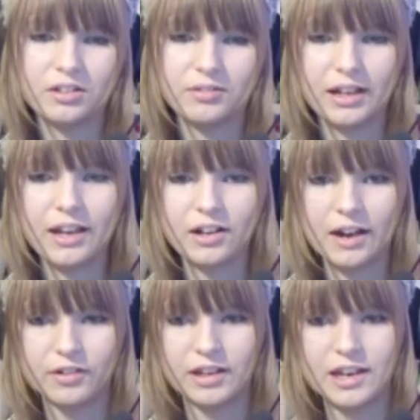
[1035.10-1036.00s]
Gotta
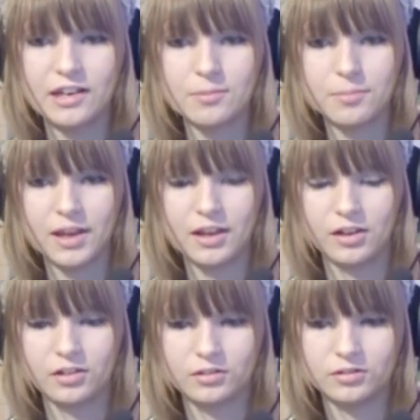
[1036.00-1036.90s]
have a Canadian
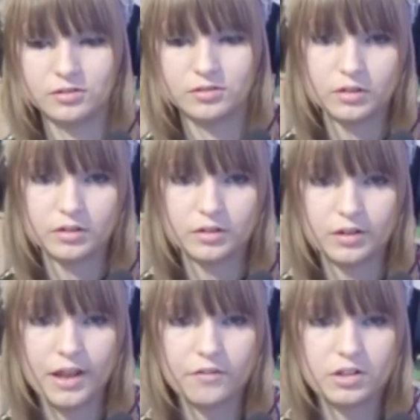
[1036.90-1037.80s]
bacon.
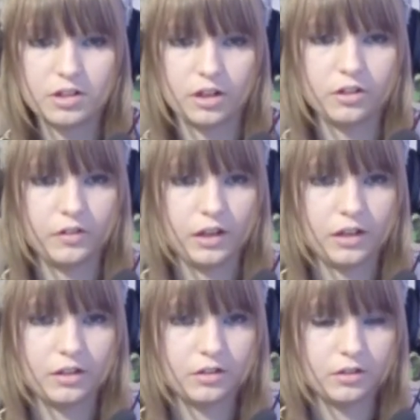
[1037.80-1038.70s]
Everyone's hungry.
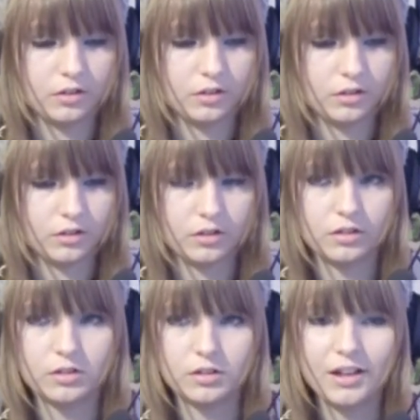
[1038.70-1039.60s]

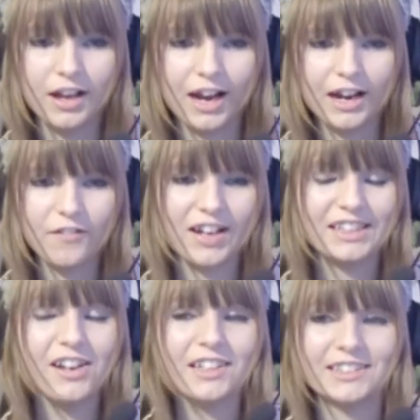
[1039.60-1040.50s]
I love how
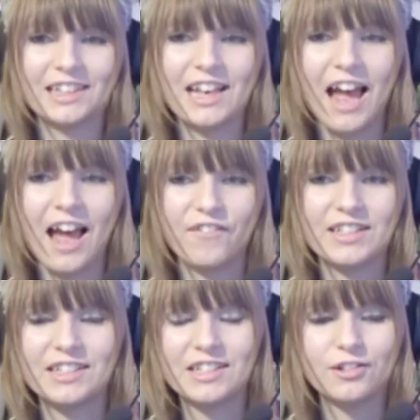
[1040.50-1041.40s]
Lucy's just laughing.
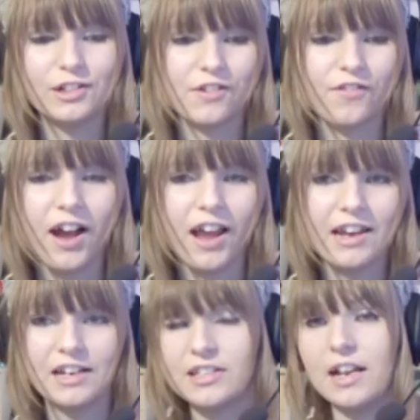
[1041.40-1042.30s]
She just calls a fire
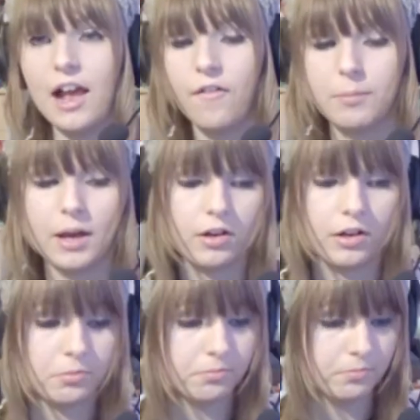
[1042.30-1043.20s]
and just laughing about
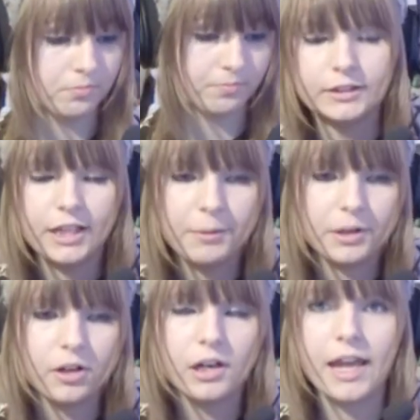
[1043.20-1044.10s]
it. So now we
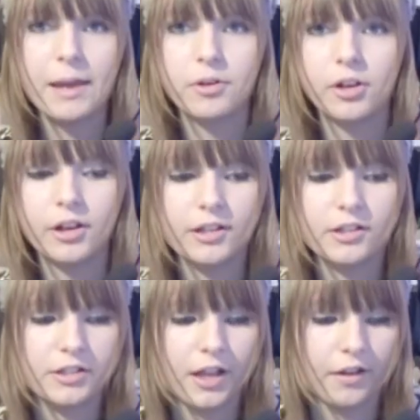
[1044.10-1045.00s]
got lame cooking
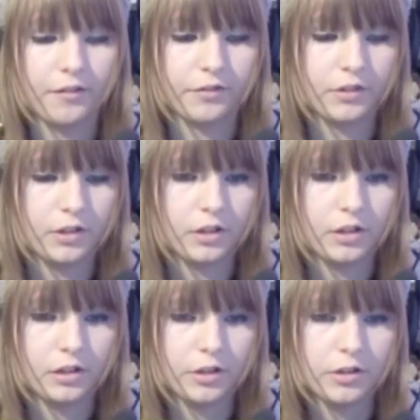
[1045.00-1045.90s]
stuff.
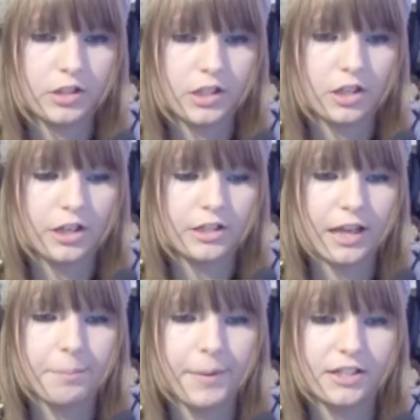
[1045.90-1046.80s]
Lucy, you need to
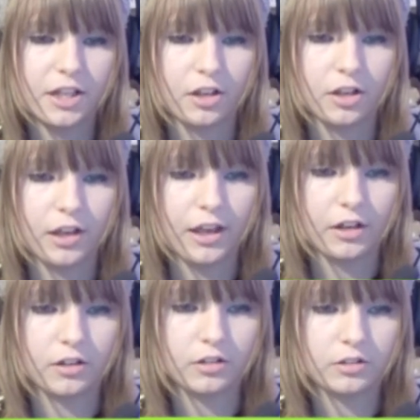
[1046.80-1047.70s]
get better at
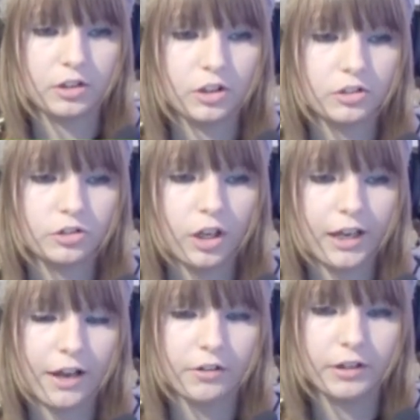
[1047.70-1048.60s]
cooking. So you can try
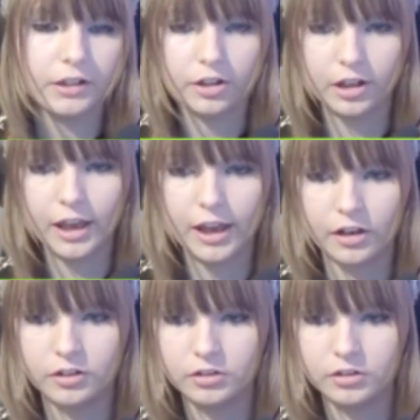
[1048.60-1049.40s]
out and cook again.